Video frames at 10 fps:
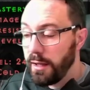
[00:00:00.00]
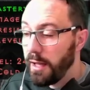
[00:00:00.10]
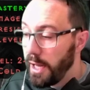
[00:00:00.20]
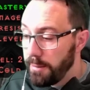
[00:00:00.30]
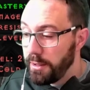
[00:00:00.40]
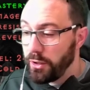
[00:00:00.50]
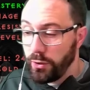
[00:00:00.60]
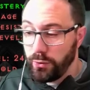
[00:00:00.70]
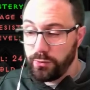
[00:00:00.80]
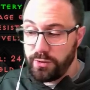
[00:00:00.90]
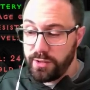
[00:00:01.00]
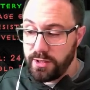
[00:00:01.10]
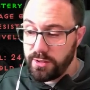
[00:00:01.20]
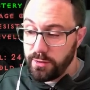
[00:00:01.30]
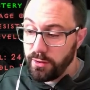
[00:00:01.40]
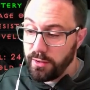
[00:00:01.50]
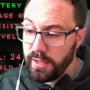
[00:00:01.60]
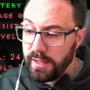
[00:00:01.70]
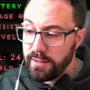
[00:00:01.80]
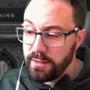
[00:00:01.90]
enemy cold resist, not
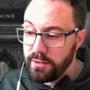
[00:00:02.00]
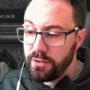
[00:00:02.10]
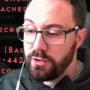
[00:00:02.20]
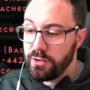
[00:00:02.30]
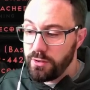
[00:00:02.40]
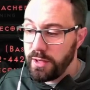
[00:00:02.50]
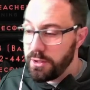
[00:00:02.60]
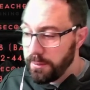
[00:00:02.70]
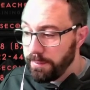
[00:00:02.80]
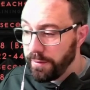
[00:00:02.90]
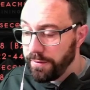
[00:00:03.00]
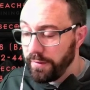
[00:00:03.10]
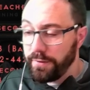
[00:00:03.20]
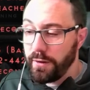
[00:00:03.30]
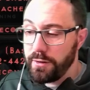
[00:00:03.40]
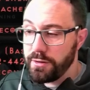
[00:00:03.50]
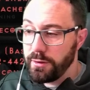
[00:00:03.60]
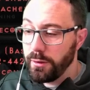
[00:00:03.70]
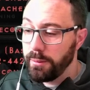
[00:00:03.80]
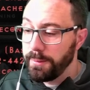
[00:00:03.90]
straight up buffing Frozen
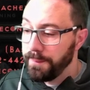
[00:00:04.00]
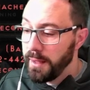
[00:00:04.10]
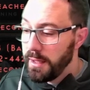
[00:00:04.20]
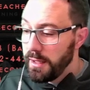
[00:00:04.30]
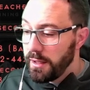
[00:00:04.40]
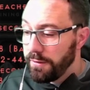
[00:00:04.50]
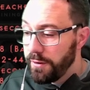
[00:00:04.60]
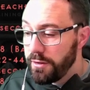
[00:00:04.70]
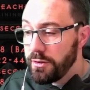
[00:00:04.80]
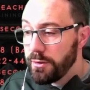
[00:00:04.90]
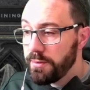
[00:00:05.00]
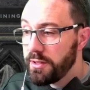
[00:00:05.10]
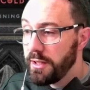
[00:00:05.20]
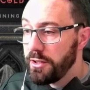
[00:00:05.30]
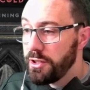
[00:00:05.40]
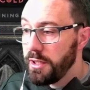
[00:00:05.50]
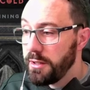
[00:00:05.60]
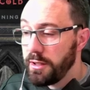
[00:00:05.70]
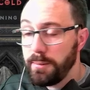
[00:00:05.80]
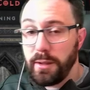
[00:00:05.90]
Orb. Now Frozen Orb's synergy
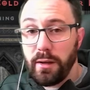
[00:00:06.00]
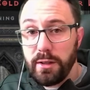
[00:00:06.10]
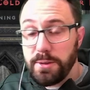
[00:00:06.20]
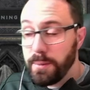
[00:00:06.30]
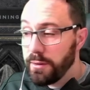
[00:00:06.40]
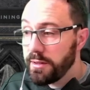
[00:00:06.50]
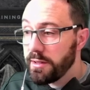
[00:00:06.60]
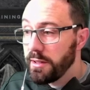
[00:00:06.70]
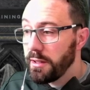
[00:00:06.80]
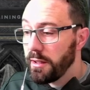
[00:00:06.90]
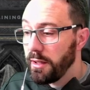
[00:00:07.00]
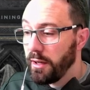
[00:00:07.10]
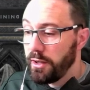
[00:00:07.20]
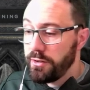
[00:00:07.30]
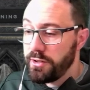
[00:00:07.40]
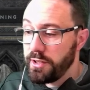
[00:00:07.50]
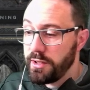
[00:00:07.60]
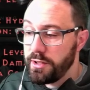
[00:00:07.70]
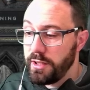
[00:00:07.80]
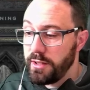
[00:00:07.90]
is going to be Ice Bolt, and Hydra's
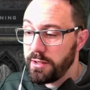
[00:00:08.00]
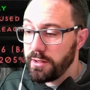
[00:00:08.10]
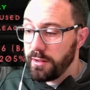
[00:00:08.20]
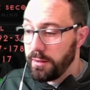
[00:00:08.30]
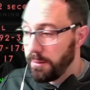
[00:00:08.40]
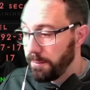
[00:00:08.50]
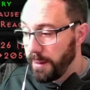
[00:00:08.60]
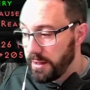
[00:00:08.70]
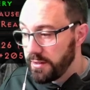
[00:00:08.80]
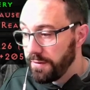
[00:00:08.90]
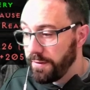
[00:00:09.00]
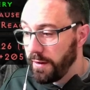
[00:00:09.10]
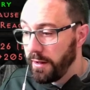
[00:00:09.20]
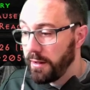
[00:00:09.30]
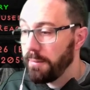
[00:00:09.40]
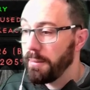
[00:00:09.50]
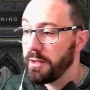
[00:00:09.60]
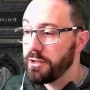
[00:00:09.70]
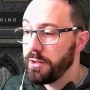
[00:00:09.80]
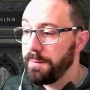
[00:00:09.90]
synergies past the Fire
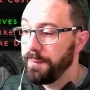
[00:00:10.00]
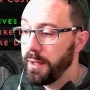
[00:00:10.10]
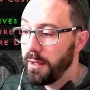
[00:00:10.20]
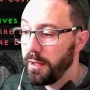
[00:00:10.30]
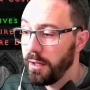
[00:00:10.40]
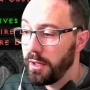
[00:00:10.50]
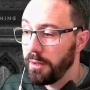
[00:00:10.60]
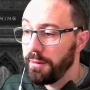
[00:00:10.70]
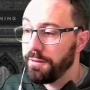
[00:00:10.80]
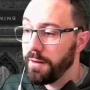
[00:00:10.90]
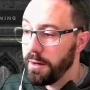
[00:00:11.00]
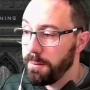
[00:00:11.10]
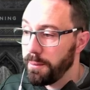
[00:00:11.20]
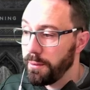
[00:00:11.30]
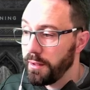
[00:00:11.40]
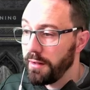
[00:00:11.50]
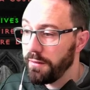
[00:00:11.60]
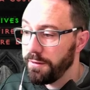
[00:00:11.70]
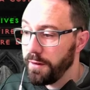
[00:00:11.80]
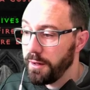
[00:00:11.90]
Mastery are going to be Fireball and
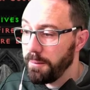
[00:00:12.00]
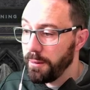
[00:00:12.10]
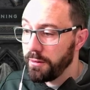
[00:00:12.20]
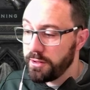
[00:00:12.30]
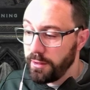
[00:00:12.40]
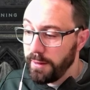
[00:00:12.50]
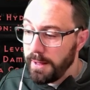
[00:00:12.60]
Firebolt. So